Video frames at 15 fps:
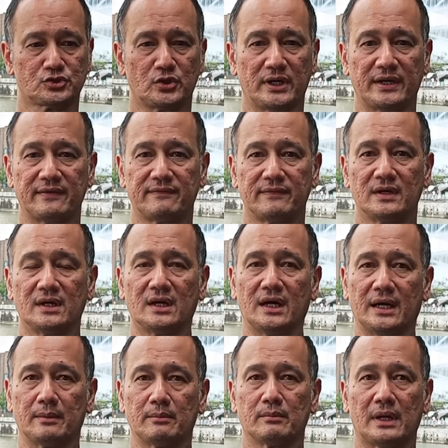So
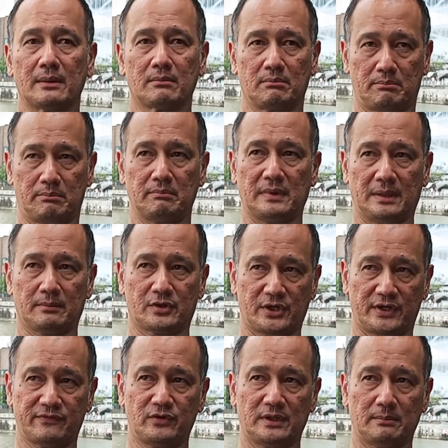I'm
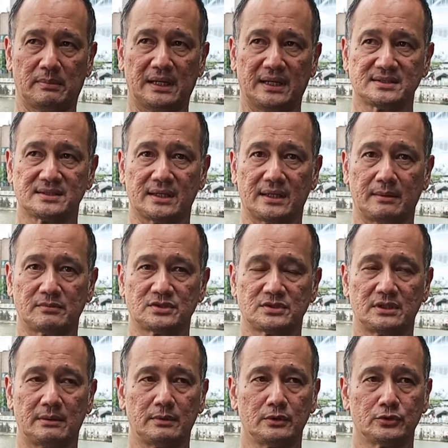grateful and blessed that I'm
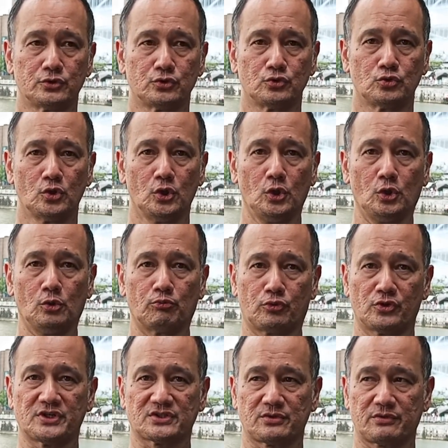still able to do
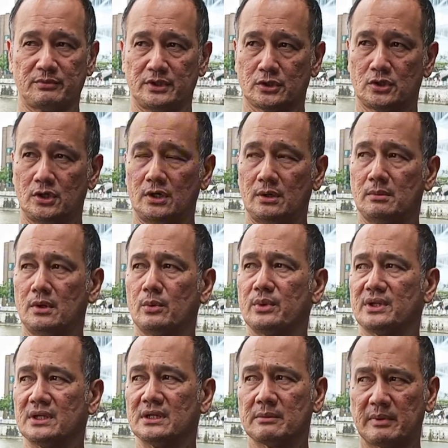projects with MediaCorp or
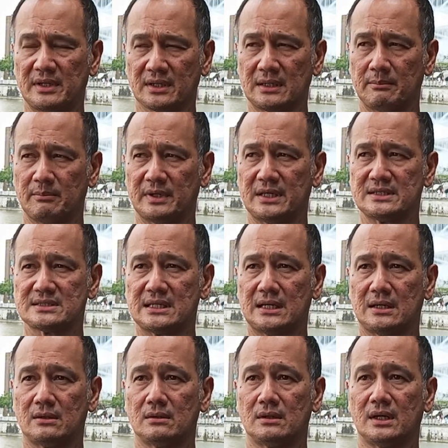with independent companies
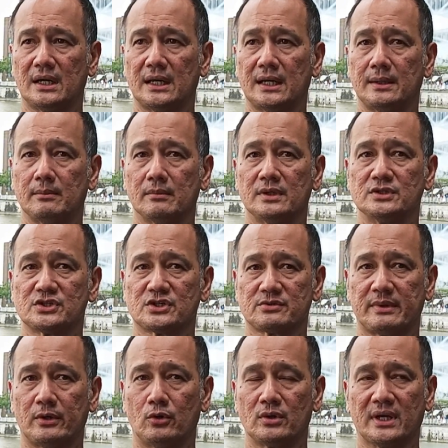now. I'm in charge
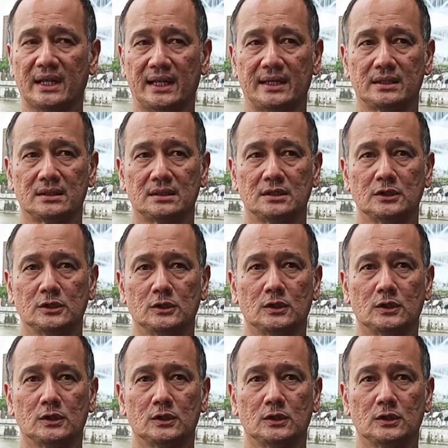of my own calendar.